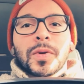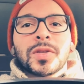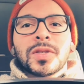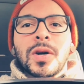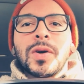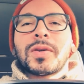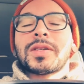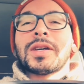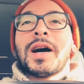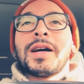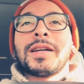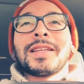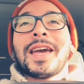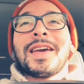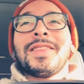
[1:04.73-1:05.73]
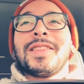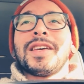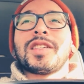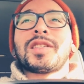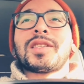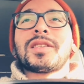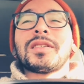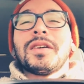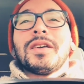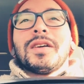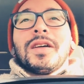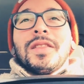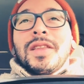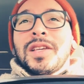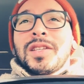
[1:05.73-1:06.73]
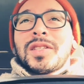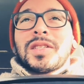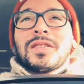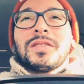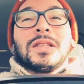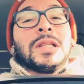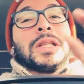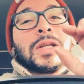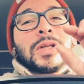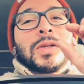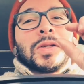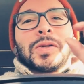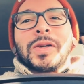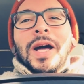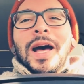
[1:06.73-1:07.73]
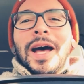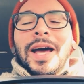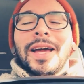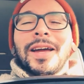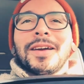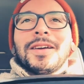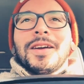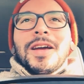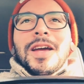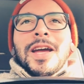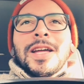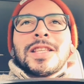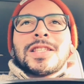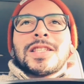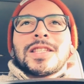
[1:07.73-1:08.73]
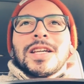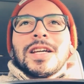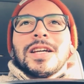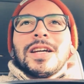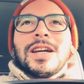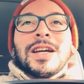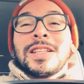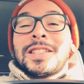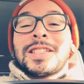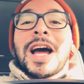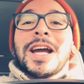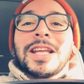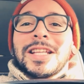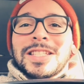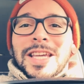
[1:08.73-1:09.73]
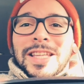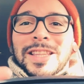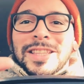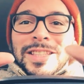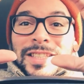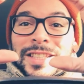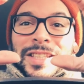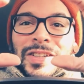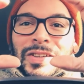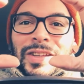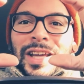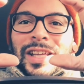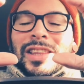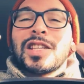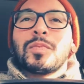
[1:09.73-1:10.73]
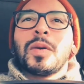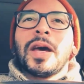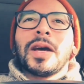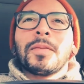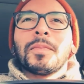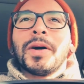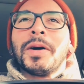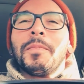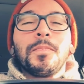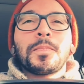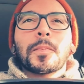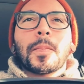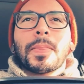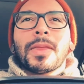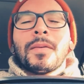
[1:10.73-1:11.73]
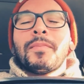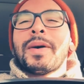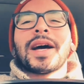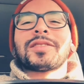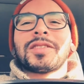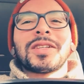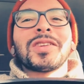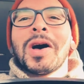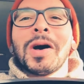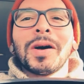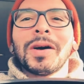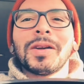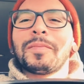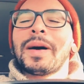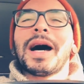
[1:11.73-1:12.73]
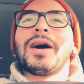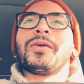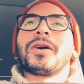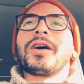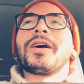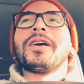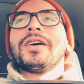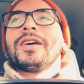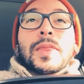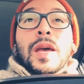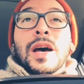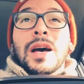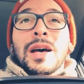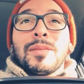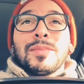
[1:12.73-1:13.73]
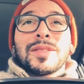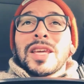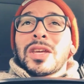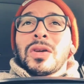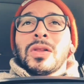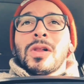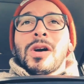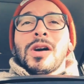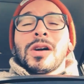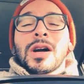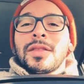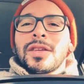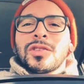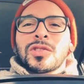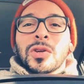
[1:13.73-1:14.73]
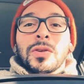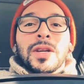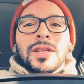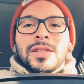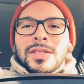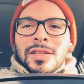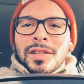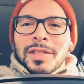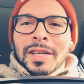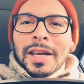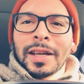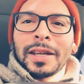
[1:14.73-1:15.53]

stoked on getting this little guy. It's tiny. It's literally like this big, but packs a ton of power. Take you along on this journey since it's like